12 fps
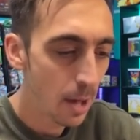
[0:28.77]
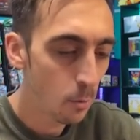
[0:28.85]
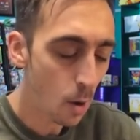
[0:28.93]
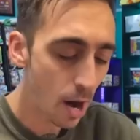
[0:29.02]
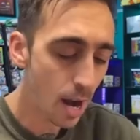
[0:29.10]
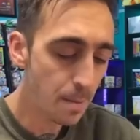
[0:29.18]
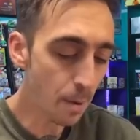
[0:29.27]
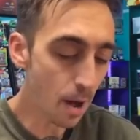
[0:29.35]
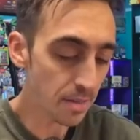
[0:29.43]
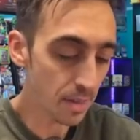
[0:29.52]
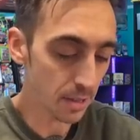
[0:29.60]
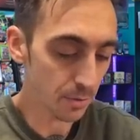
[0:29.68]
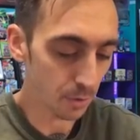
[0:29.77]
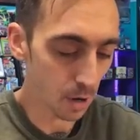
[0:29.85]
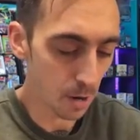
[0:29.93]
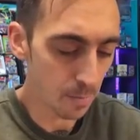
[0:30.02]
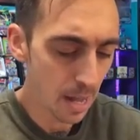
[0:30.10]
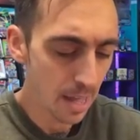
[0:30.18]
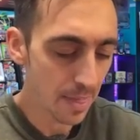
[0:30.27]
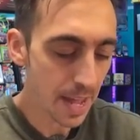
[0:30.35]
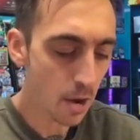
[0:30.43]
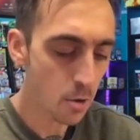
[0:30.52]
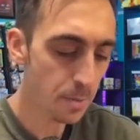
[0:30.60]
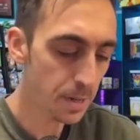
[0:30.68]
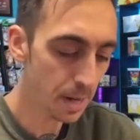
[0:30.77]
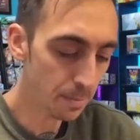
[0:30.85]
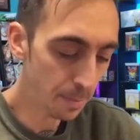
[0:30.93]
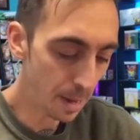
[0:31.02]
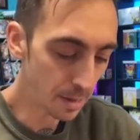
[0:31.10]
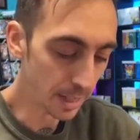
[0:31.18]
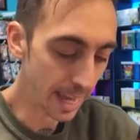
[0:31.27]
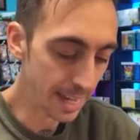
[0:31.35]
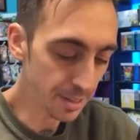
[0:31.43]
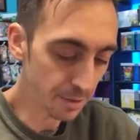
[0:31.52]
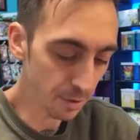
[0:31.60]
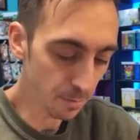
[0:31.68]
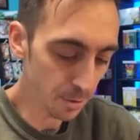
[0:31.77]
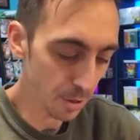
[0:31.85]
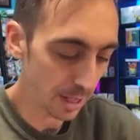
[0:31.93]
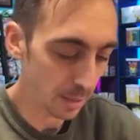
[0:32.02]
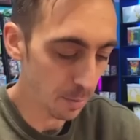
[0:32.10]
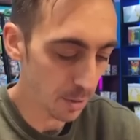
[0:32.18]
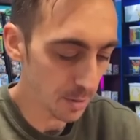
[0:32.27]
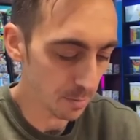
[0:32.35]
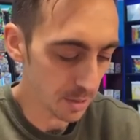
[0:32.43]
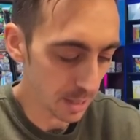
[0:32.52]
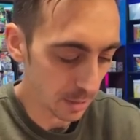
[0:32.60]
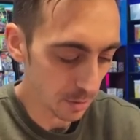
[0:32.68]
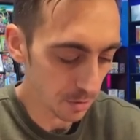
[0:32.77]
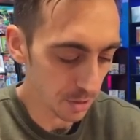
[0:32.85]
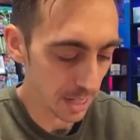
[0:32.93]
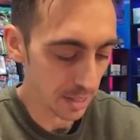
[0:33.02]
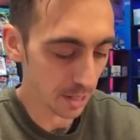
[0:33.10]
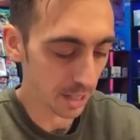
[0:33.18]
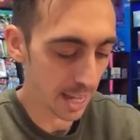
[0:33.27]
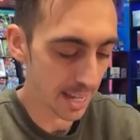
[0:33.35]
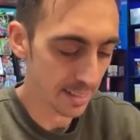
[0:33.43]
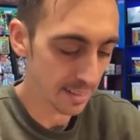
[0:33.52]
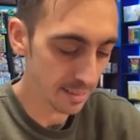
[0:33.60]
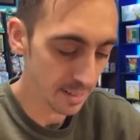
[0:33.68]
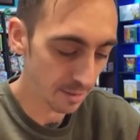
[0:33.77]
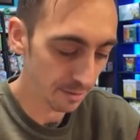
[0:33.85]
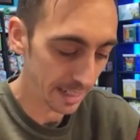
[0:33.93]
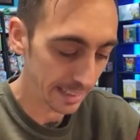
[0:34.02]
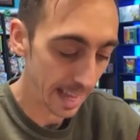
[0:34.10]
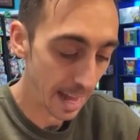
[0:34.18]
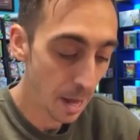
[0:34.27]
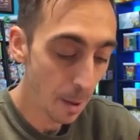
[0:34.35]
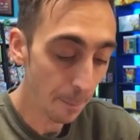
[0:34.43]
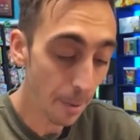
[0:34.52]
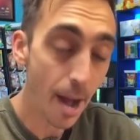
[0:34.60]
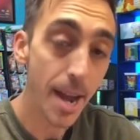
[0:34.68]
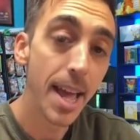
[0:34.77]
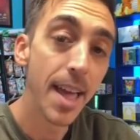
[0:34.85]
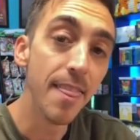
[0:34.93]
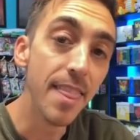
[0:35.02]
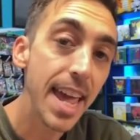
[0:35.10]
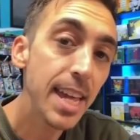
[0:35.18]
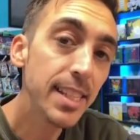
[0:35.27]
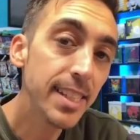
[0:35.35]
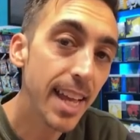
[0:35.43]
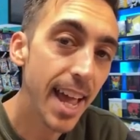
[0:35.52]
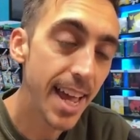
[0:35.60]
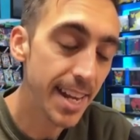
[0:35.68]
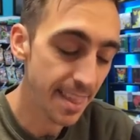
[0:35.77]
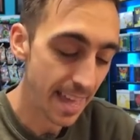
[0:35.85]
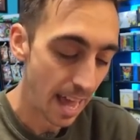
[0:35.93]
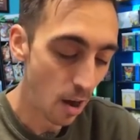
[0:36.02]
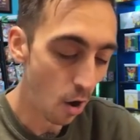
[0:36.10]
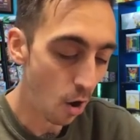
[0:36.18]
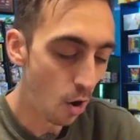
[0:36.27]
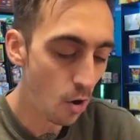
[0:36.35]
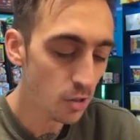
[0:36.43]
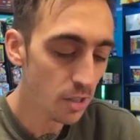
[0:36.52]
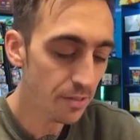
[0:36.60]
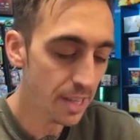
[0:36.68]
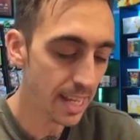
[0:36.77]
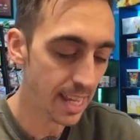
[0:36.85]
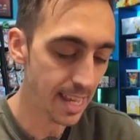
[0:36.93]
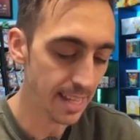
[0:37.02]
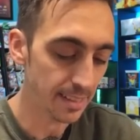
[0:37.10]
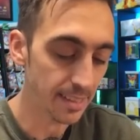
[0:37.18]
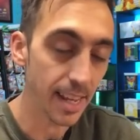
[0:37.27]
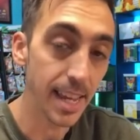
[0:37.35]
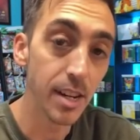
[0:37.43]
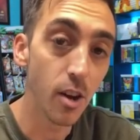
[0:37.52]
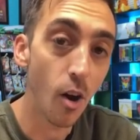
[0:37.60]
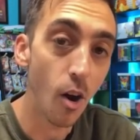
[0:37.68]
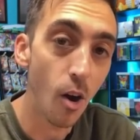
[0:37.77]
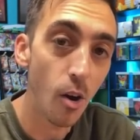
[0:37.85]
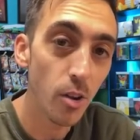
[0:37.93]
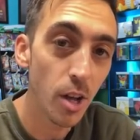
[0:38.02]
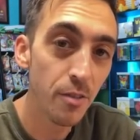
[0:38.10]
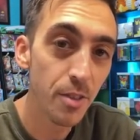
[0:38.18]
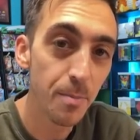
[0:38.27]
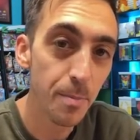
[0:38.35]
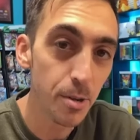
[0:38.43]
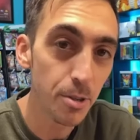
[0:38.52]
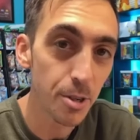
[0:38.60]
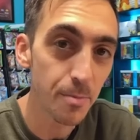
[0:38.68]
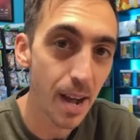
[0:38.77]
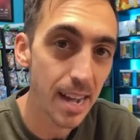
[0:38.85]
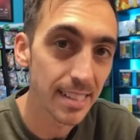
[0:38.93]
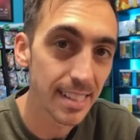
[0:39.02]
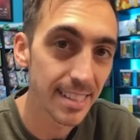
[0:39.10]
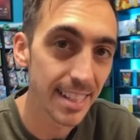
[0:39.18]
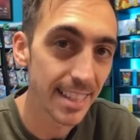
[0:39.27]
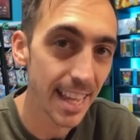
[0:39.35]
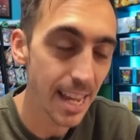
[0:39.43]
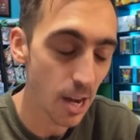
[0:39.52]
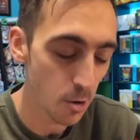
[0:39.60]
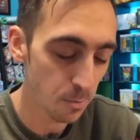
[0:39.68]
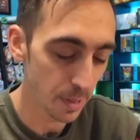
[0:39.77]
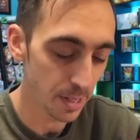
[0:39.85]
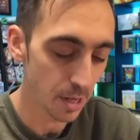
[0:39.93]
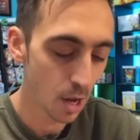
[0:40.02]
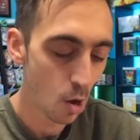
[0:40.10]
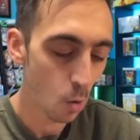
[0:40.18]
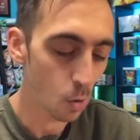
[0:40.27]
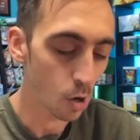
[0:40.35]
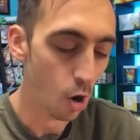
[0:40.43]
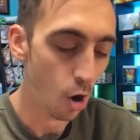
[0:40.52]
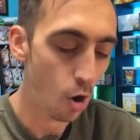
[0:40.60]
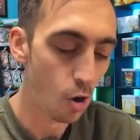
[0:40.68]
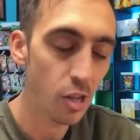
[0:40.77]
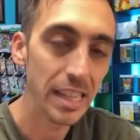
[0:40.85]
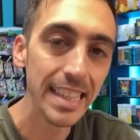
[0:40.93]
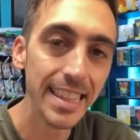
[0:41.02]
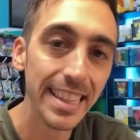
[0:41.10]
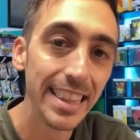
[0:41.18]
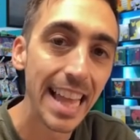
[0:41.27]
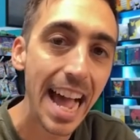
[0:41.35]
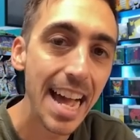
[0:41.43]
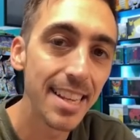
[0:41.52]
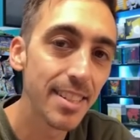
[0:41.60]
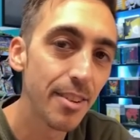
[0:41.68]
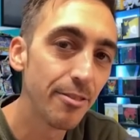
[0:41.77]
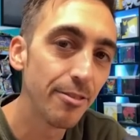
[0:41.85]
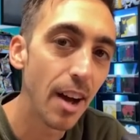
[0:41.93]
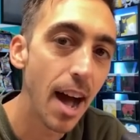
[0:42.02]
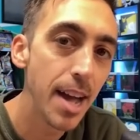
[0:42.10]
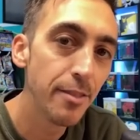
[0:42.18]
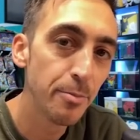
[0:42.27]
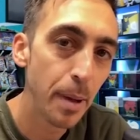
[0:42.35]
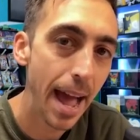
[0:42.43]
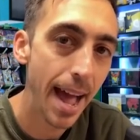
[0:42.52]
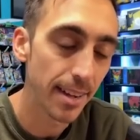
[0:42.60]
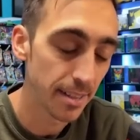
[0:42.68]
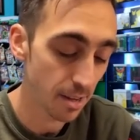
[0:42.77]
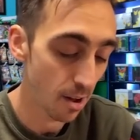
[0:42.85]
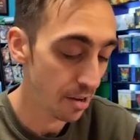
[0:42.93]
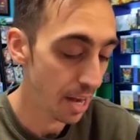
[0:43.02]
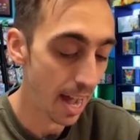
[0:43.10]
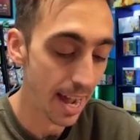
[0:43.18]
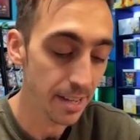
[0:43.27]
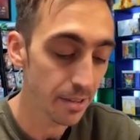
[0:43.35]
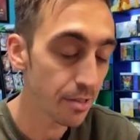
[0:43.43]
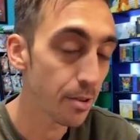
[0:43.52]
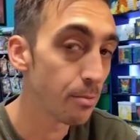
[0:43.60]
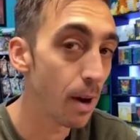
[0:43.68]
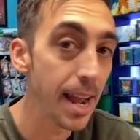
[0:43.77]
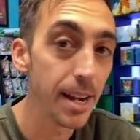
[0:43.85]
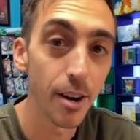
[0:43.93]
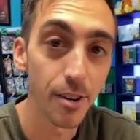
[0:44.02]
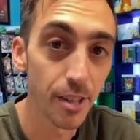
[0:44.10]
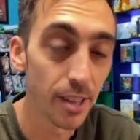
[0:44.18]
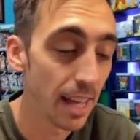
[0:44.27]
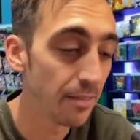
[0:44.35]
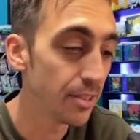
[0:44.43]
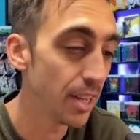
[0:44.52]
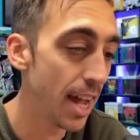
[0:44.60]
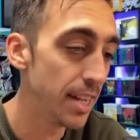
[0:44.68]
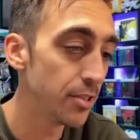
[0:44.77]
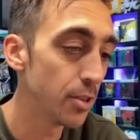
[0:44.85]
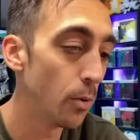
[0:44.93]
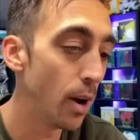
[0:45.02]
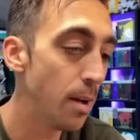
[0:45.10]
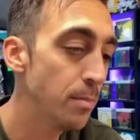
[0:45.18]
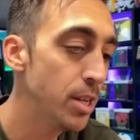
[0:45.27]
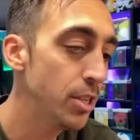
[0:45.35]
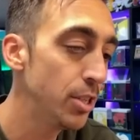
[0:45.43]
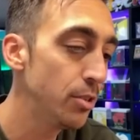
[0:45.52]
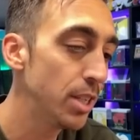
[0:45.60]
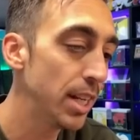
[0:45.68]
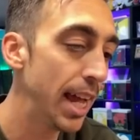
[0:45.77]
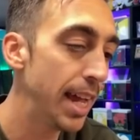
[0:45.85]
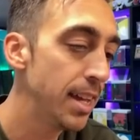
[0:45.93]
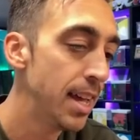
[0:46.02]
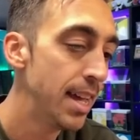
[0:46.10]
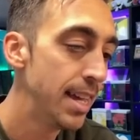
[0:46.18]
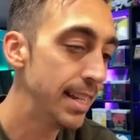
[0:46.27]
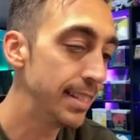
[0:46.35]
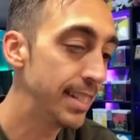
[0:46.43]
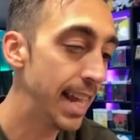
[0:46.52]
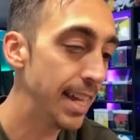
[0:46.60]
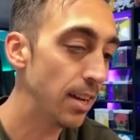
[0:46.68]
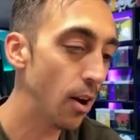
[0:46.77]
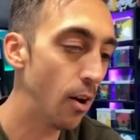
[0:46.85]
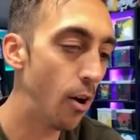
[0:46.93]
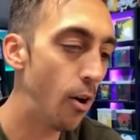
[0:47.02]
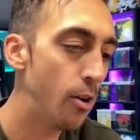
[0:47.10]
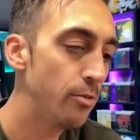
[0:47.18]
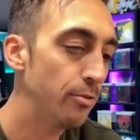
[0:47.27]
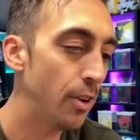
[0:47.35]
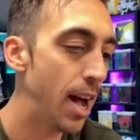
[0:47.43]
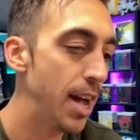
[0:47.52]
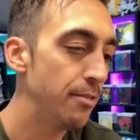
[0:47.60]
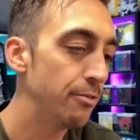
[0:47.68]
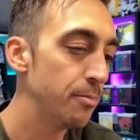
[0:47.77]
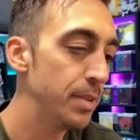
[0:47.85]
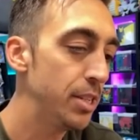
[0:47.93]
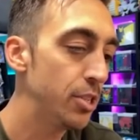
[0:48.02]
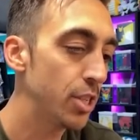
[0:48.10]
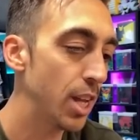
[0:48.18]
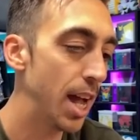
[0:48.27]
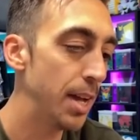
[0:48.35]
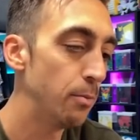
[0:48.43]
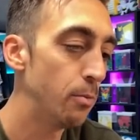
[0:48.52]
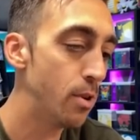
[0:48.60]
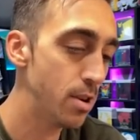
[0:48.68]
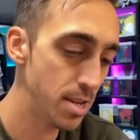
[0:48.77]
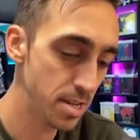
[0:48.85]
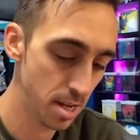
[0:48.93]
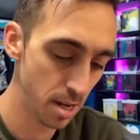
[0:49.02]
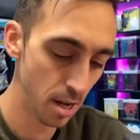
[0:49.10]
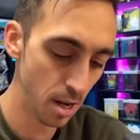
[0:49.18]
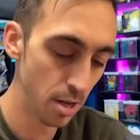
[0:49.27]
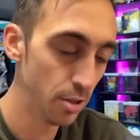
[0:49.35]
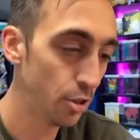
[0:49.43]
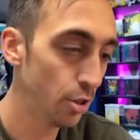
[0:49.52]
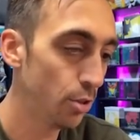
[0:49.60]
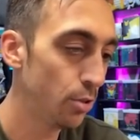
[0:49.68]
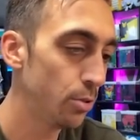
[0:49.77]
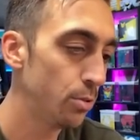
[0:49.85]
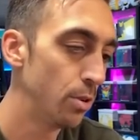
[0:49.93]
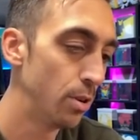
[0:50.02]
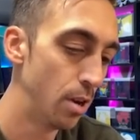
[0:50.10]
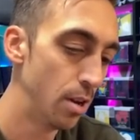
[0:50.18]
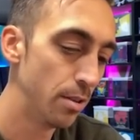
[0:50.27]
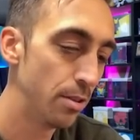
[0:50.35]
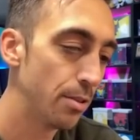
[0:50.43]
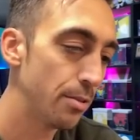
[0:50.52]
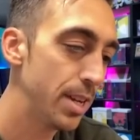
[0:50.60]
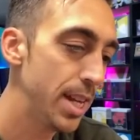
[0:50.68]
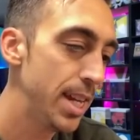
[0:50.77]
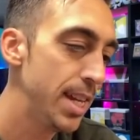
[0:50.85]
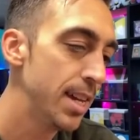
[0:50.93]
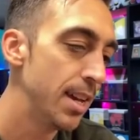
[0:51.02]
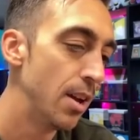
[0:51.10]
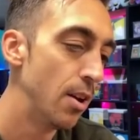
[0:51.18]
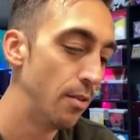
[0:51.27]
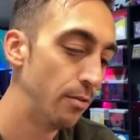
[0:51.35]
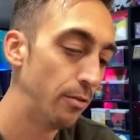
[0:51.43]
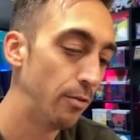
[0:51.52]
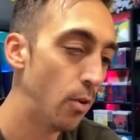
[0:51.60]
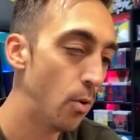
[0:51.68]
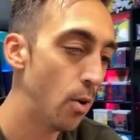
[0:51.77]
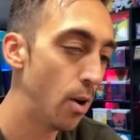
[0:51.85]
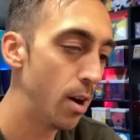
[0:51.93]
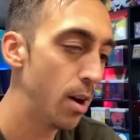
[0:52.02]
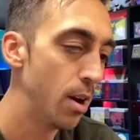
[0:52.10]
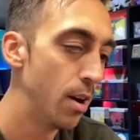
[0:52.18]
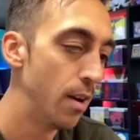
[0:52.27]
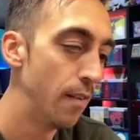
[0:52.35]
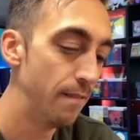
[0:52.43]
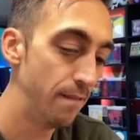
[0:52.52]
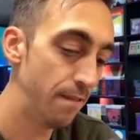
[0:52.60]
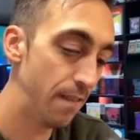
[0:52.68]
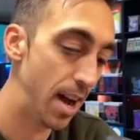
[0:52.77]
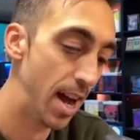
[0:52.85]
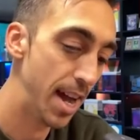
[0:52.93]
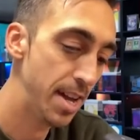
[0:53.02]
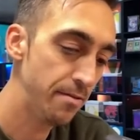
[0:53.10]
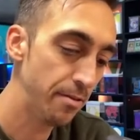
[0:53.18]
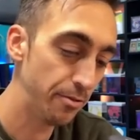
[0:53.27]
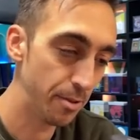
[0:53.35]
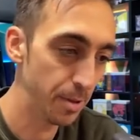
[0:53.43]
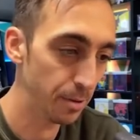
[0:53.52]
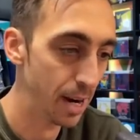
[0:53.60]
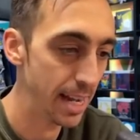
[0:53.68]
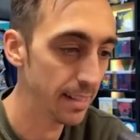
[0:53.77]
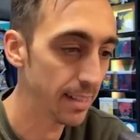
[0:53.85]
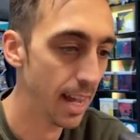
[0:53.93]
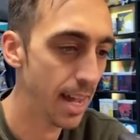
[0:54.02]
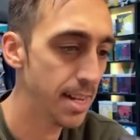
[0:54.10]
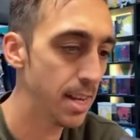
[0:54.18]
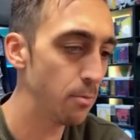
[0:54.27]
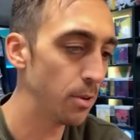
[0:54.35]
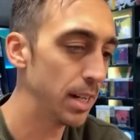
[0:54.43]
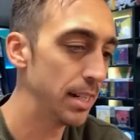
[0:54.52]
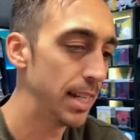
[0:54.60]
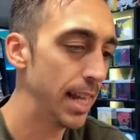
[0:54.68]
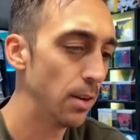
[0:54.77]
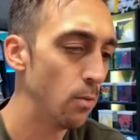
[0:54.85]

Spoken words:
where I bought this from, they opened up about a case of them so they could put some singles in their case and stuff like that, but they said that all of the hits in all of the booster boxes that they opened were all in the last five packs on either the right or the left side. So what I'm gonna do today is take all five from each side. 1, 2, 3, 4, 5 from the right side. And we're gonna take